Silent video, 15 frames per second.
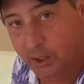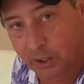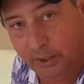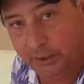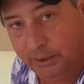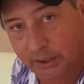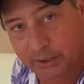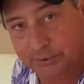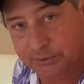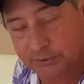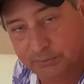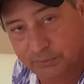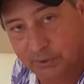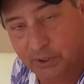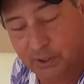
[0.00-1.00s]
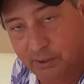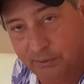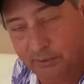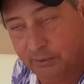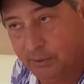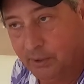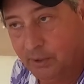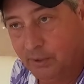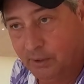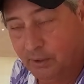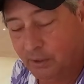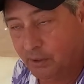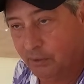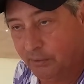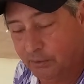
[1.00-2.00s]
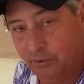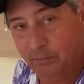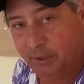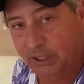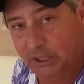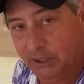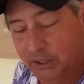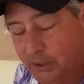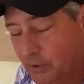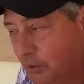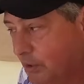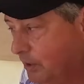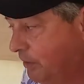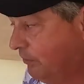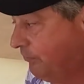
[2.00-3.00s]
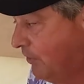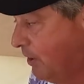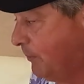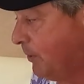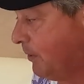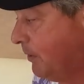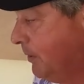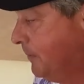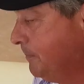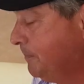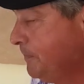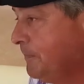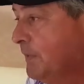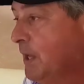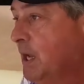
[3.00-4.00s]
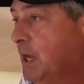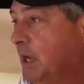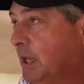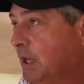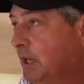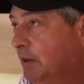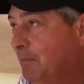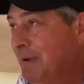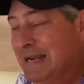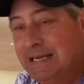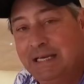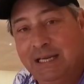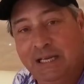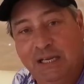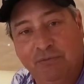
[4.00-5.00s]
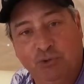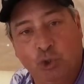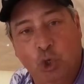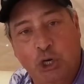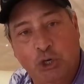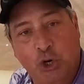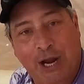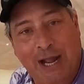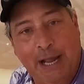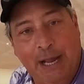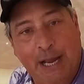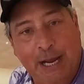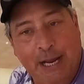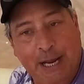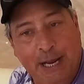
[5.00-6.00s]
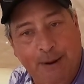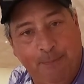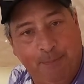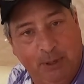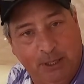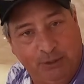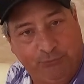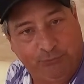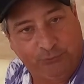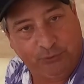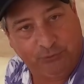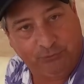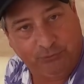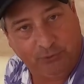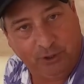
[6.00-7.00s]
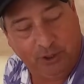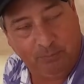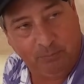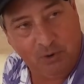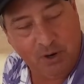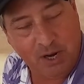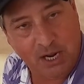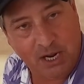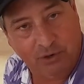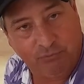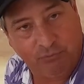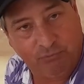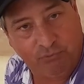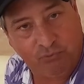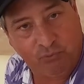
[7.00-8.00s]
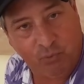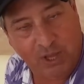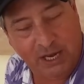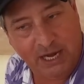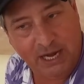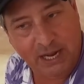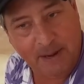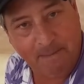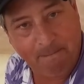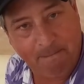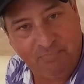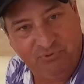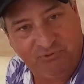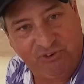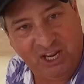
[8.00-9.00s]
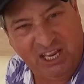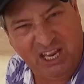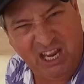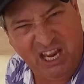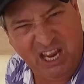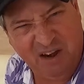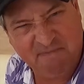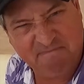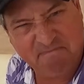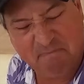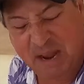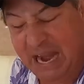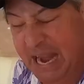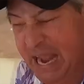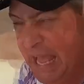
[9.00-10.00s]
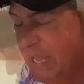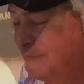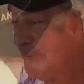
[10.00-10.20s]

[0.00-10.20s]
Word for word: here in Texas with all the all the humidity during the summer. It make it gives you a dry place to sleep. You're not sweaty and sticky in bed.